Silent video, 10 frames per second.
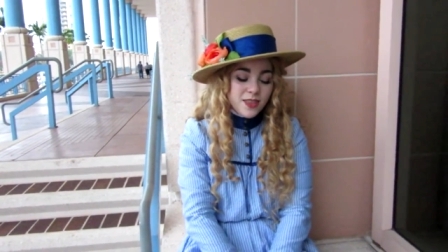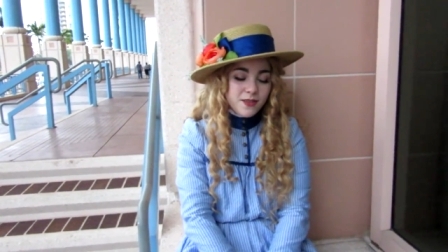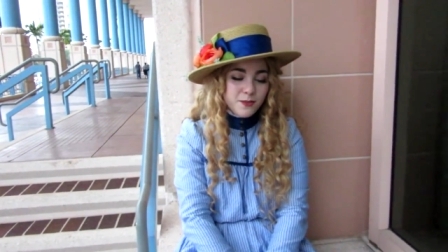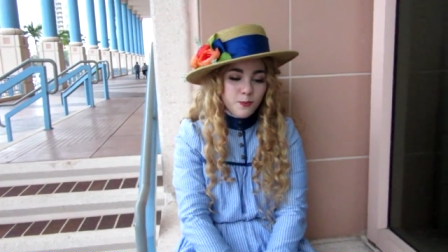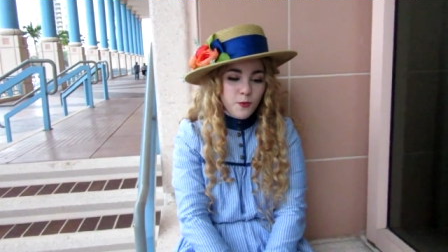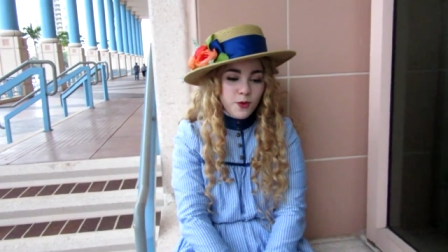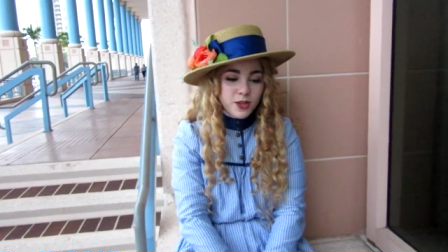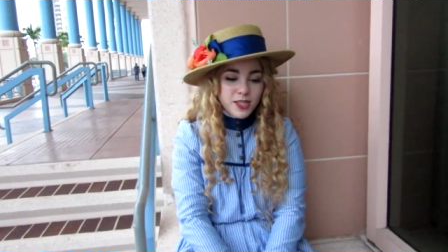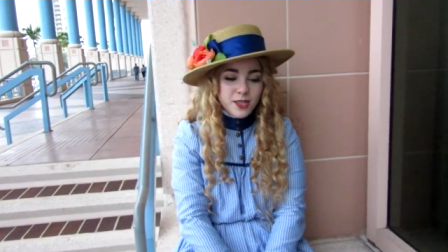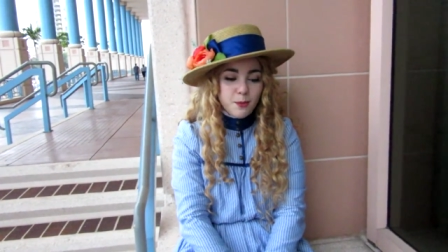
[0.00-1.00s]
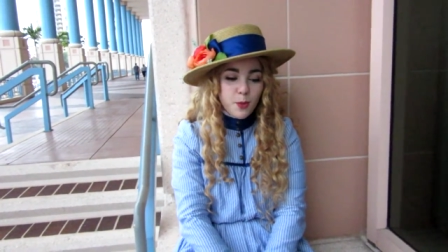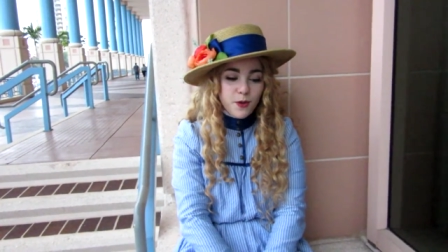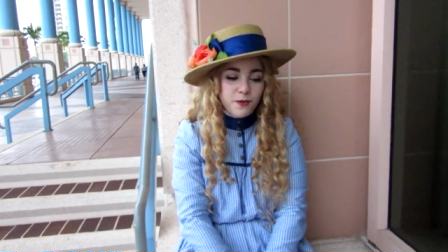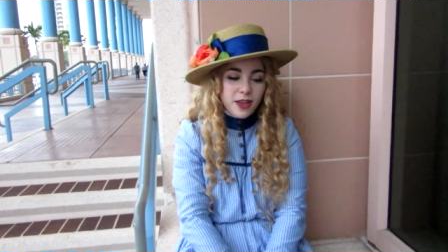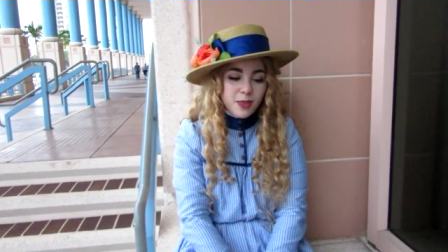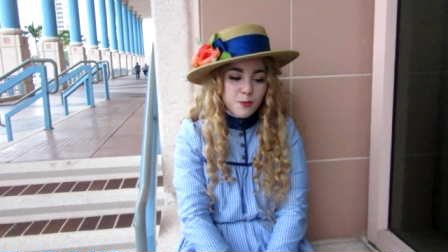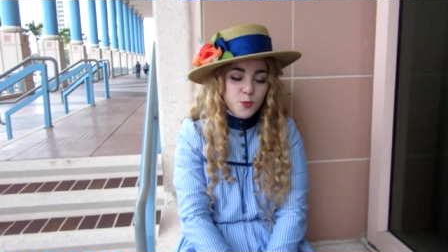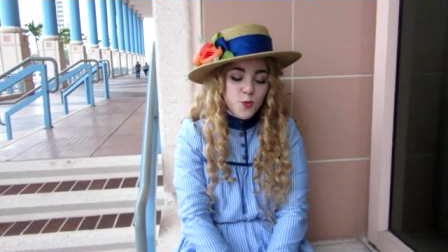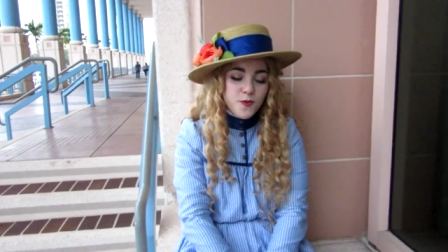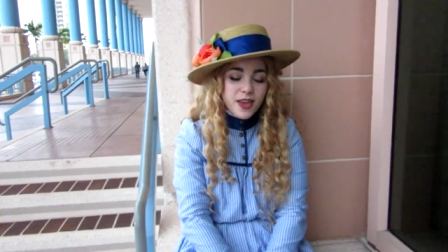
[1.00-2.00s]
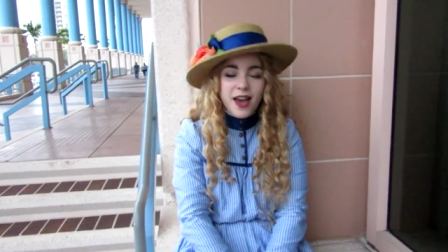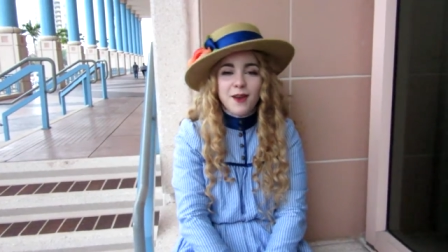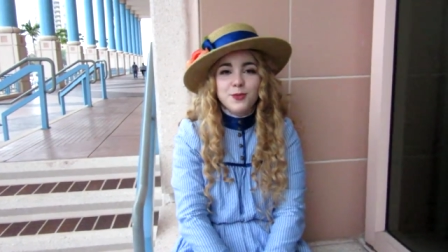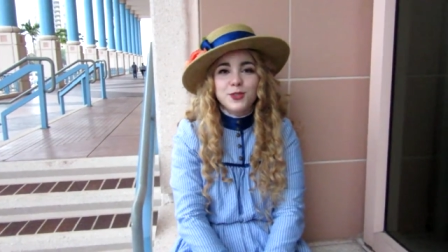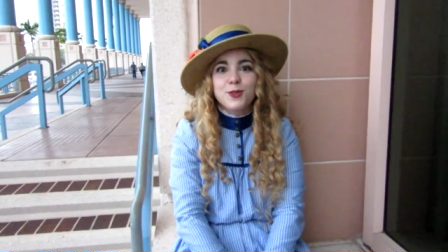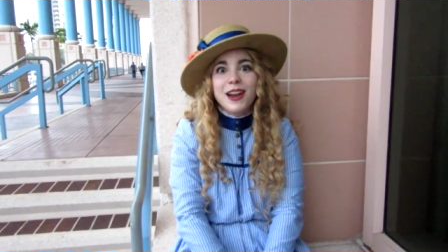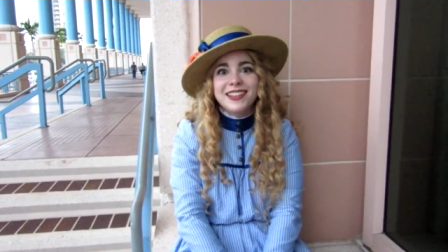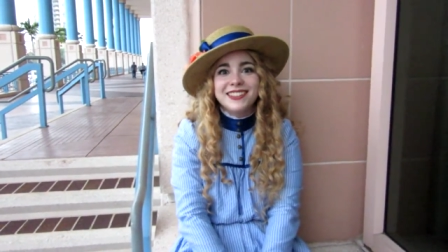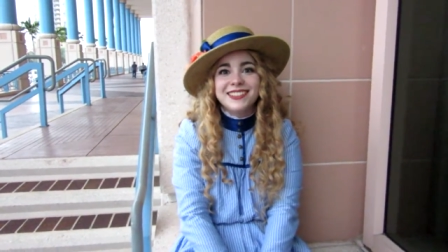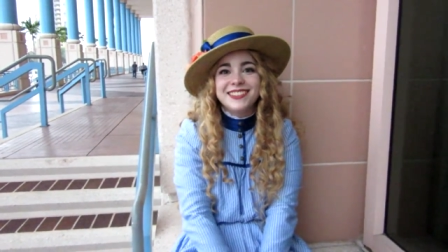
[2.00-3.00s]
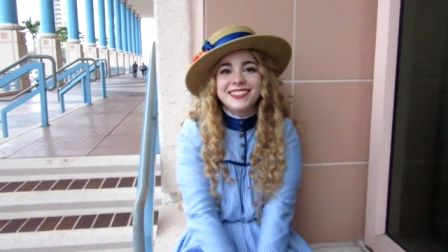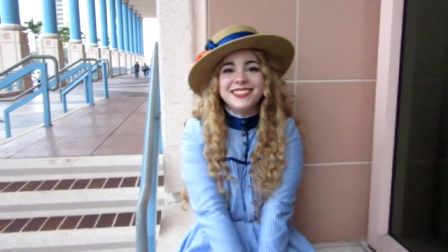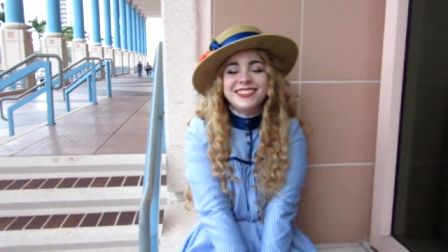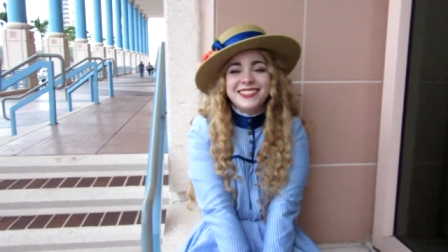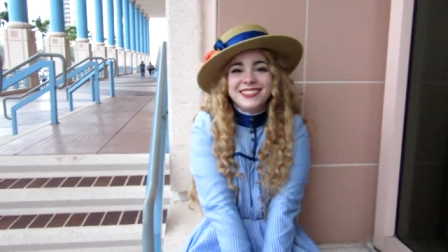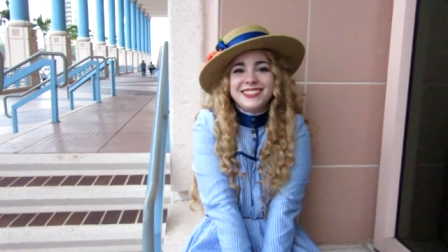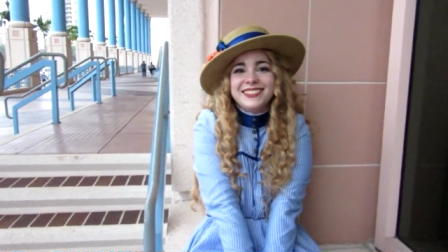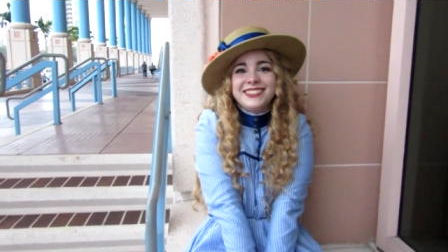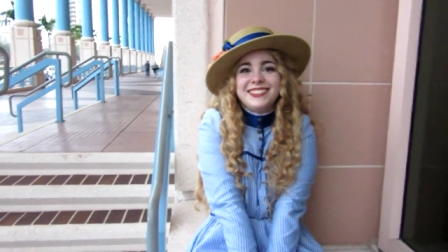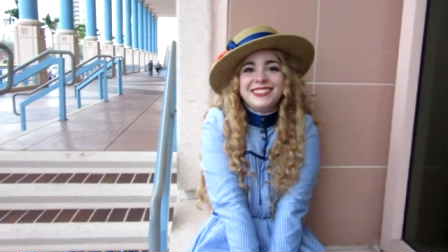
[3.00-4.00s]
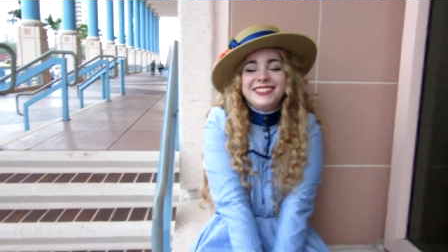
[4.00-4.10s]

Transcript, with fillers: the, versus the book and the movie. Ah, it was great. Yes, it was so